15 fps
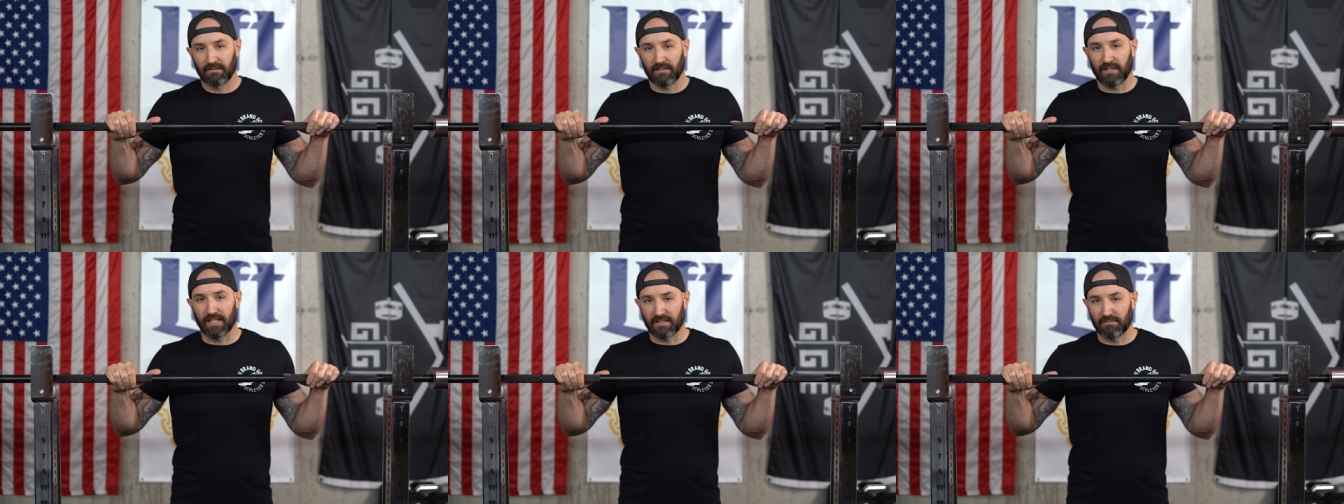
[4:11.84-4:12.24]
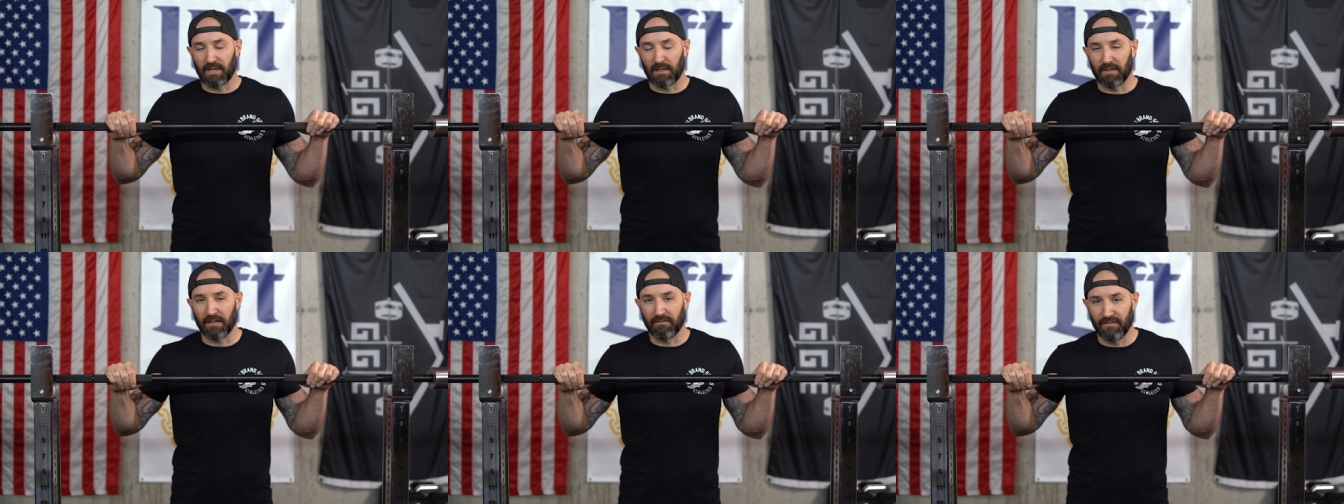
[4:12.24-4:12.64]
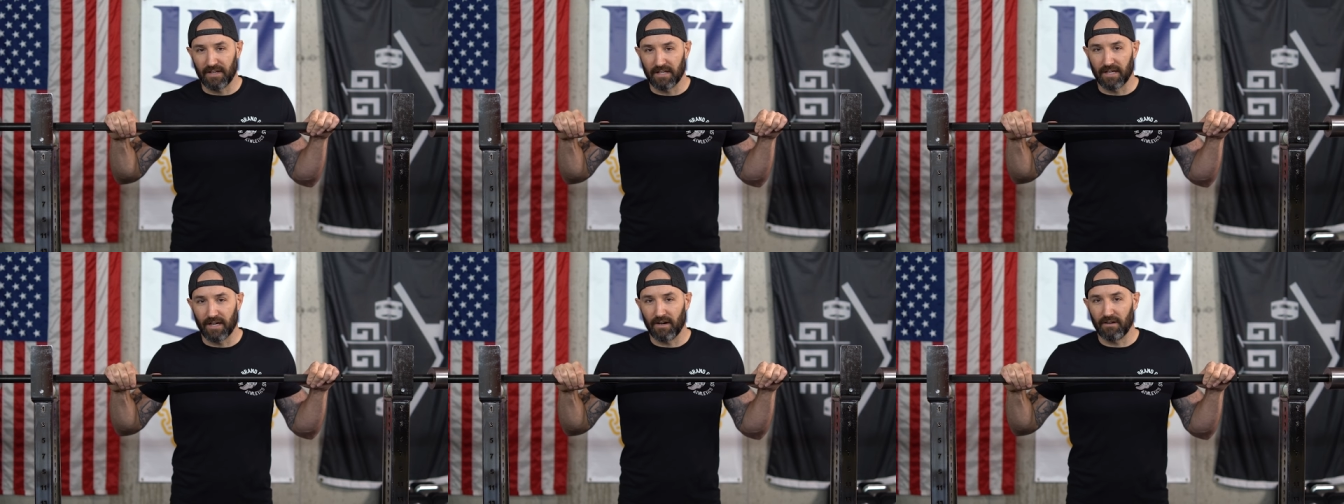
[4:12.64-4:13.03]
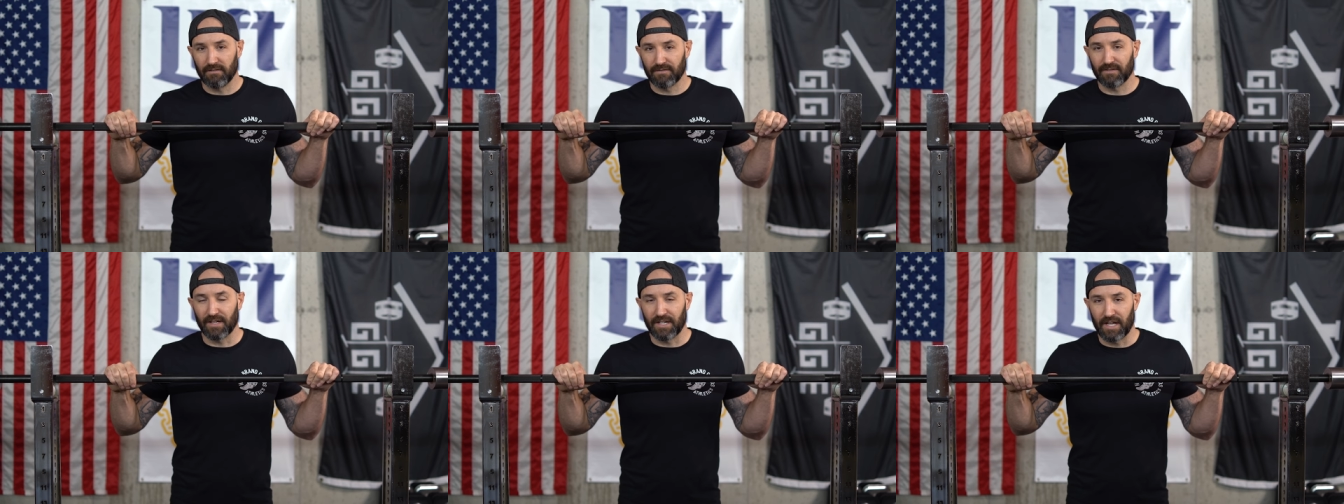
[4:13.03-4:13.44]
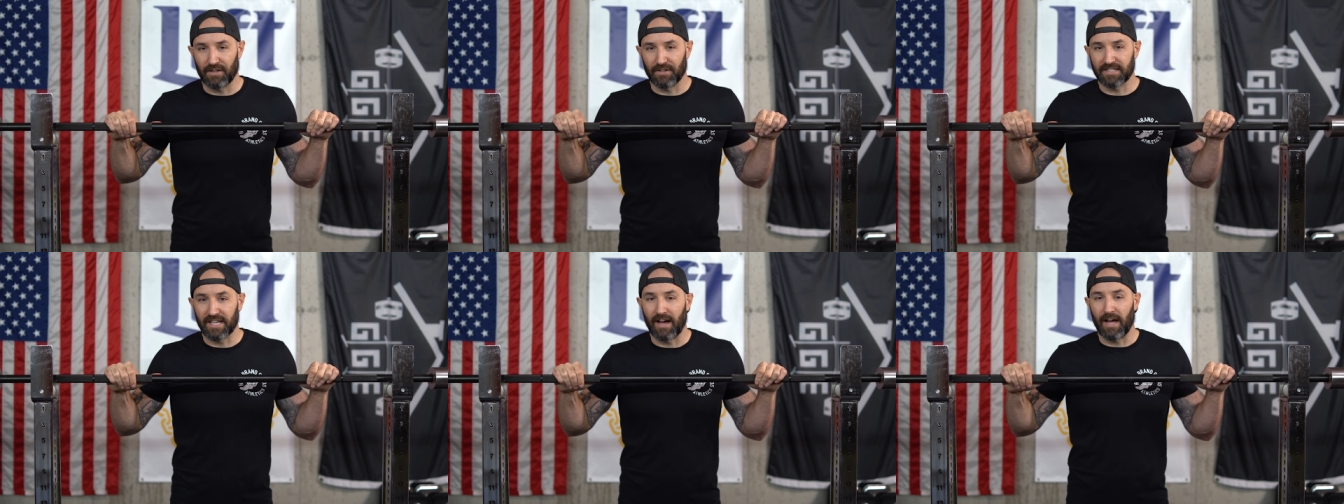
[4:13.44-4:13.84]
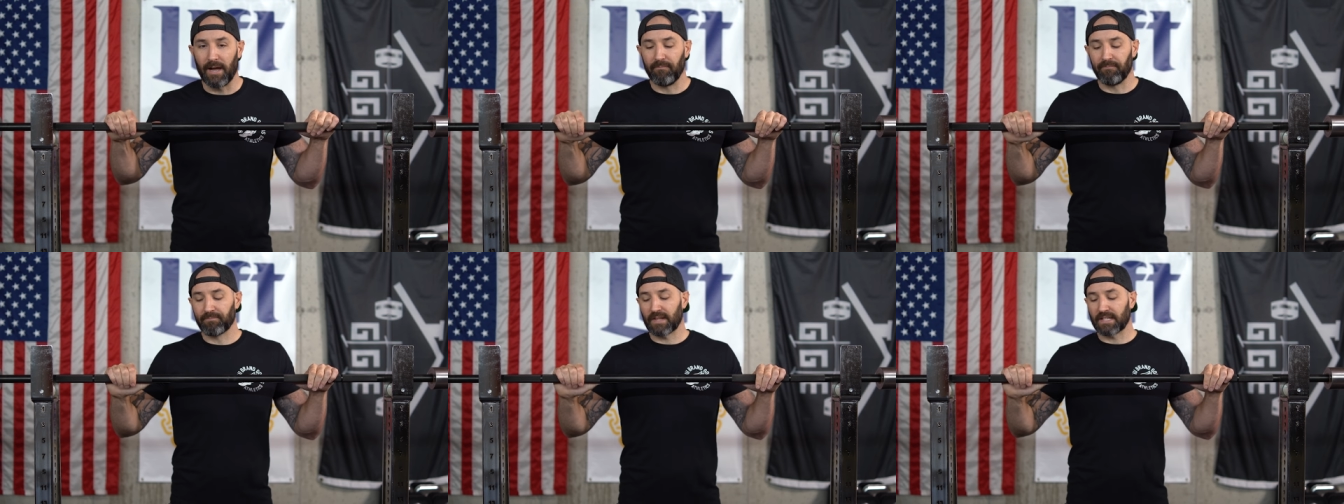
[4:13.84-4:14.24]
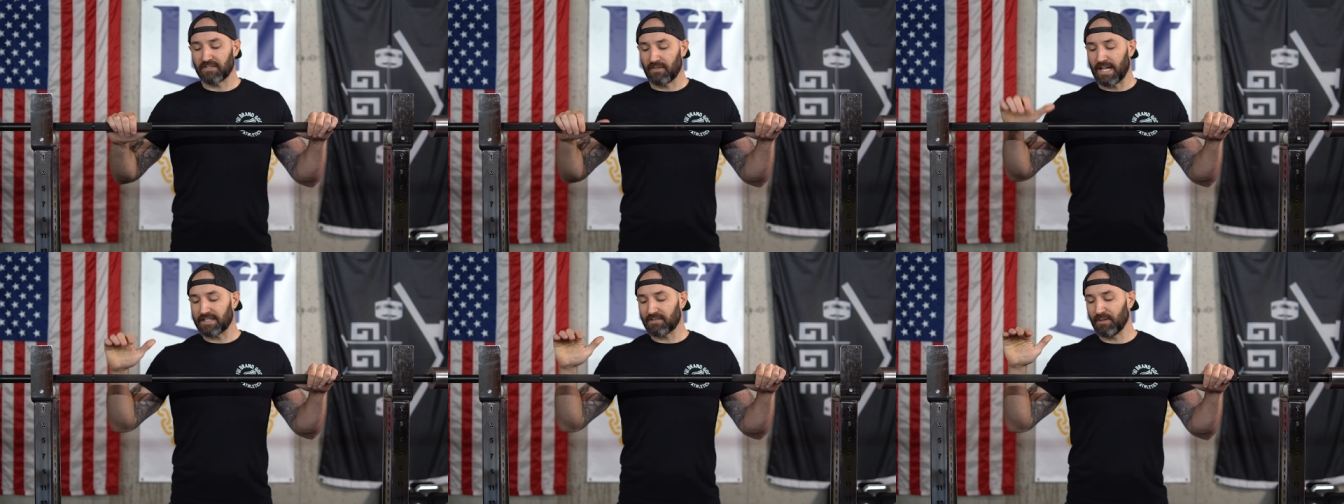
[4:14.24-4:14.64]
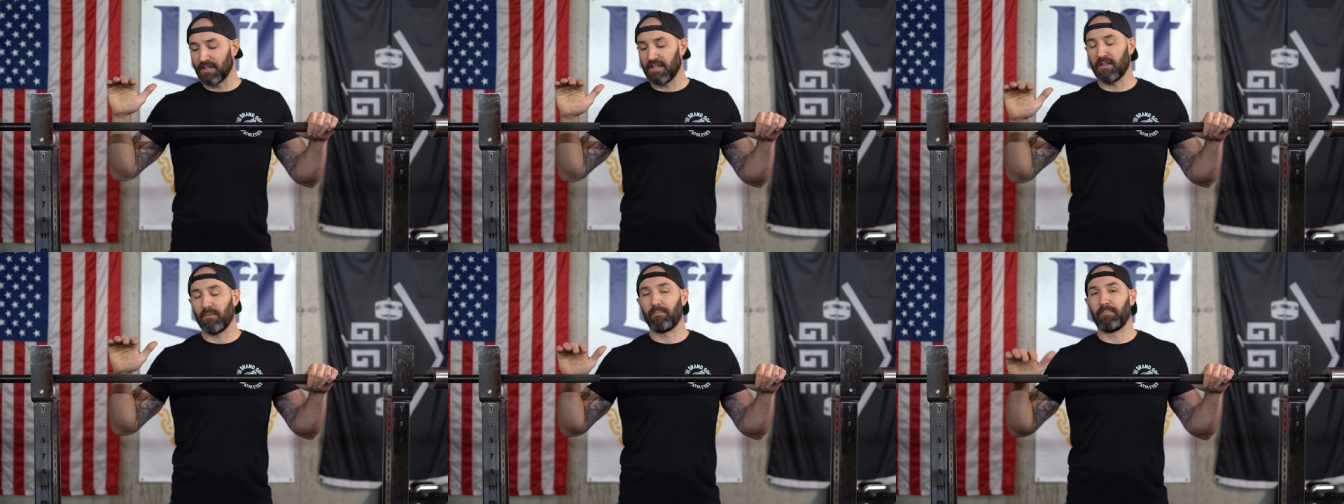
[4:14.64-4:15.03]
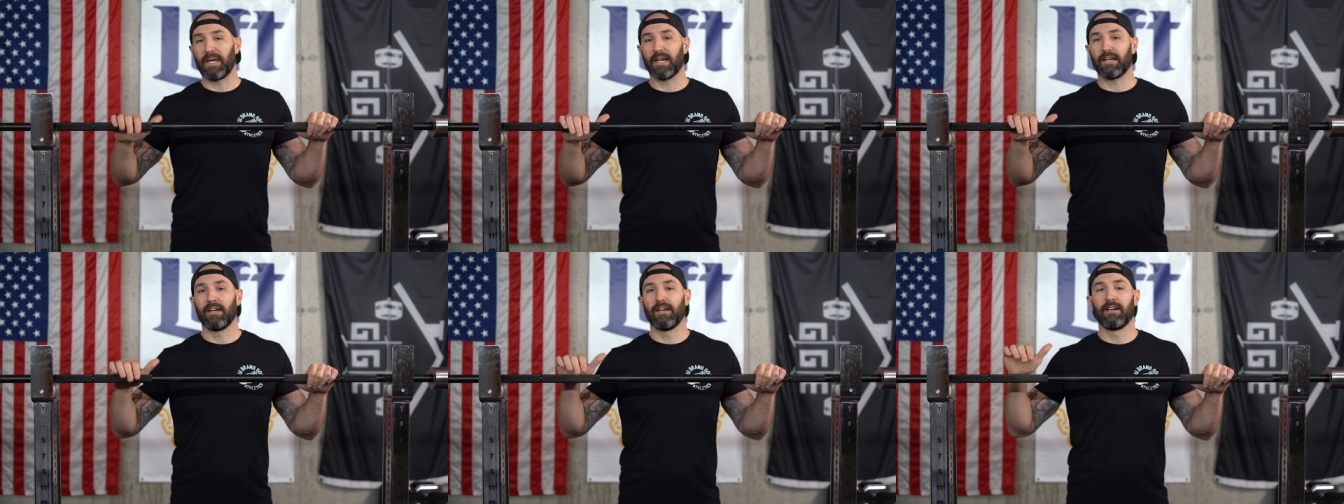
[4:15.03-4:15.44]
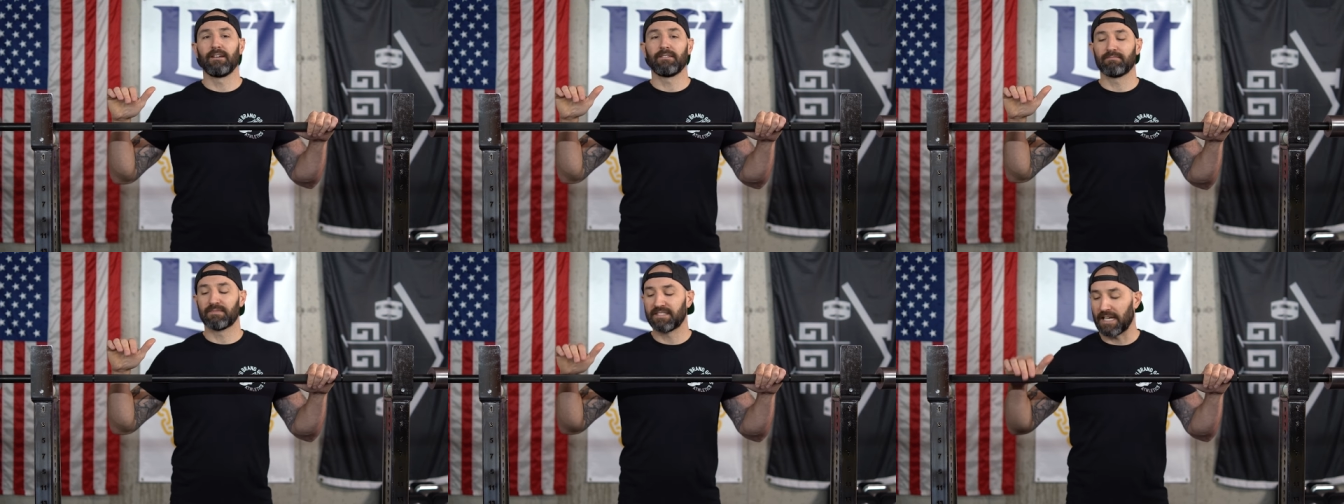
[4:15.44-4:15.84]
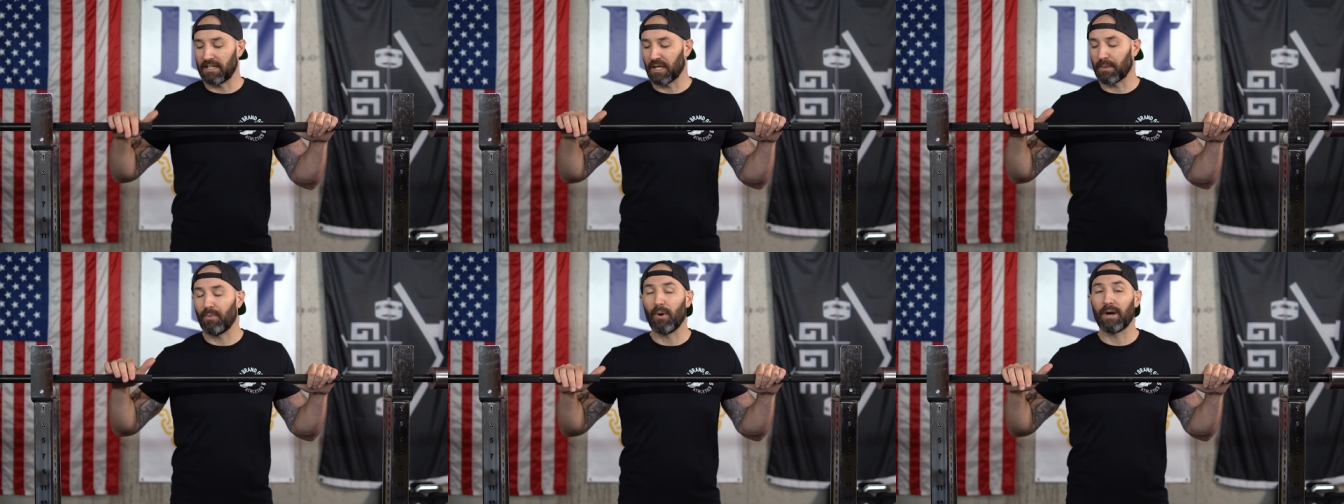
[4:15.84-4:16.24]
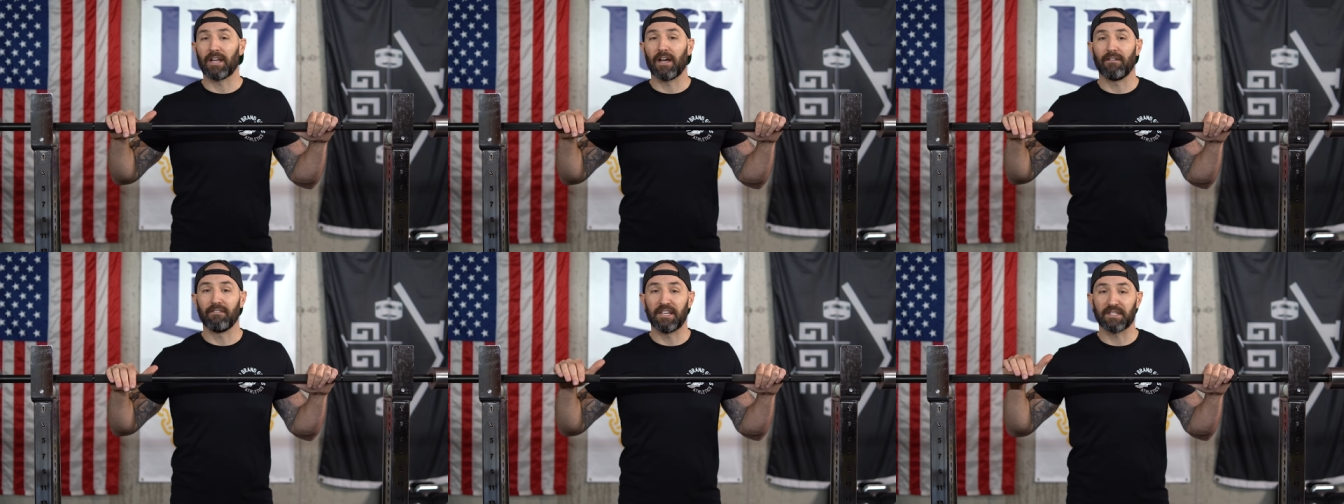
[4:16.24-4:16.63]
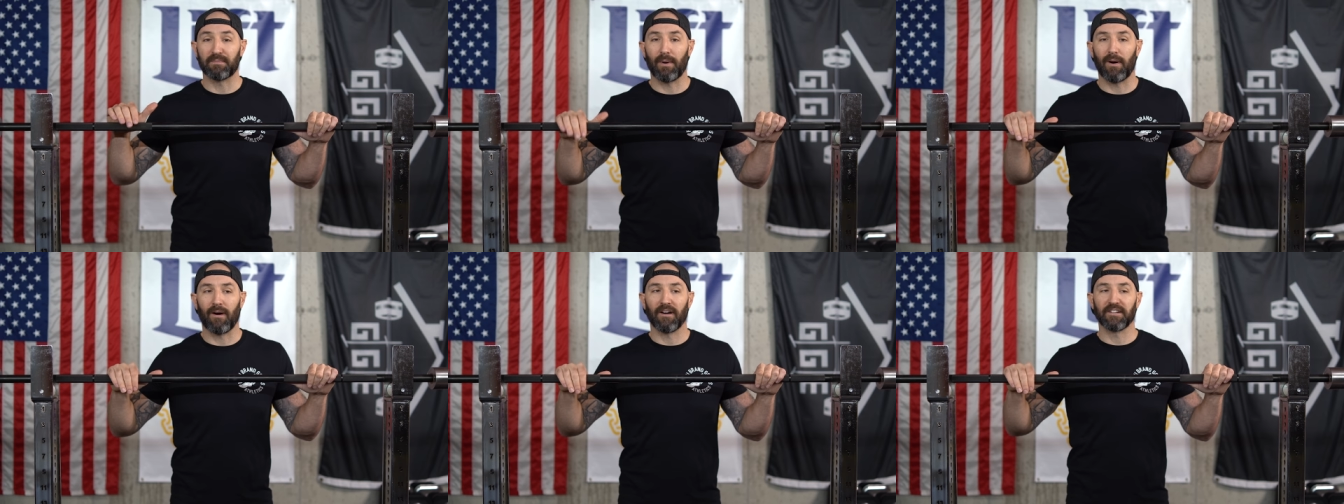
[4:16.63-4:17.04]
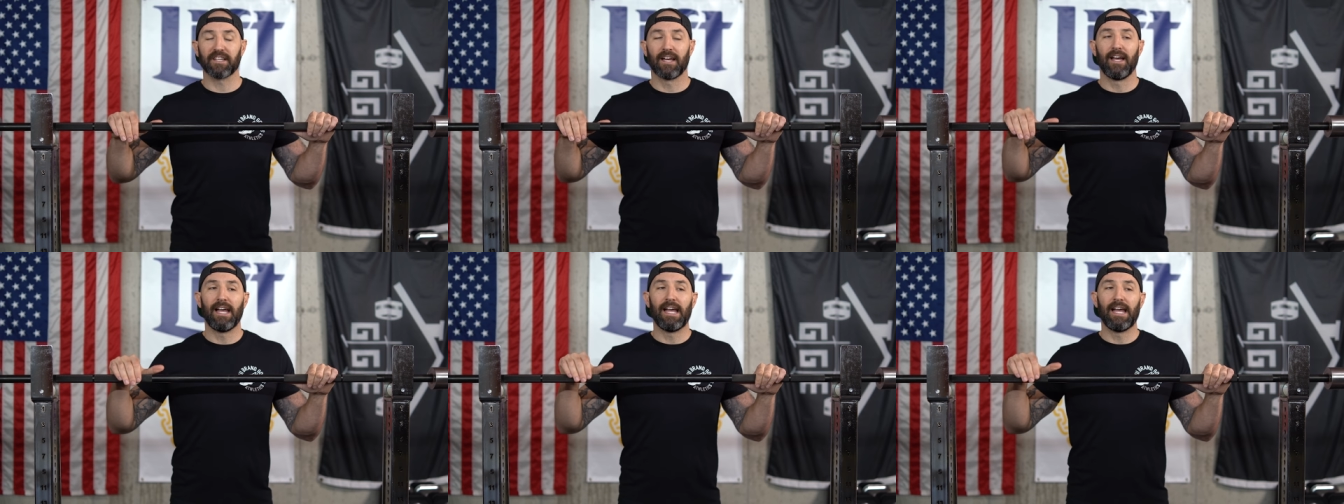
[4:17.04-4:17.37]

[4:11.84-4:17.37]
that's maybe a video for another time. So that's really the big selling point of these bars.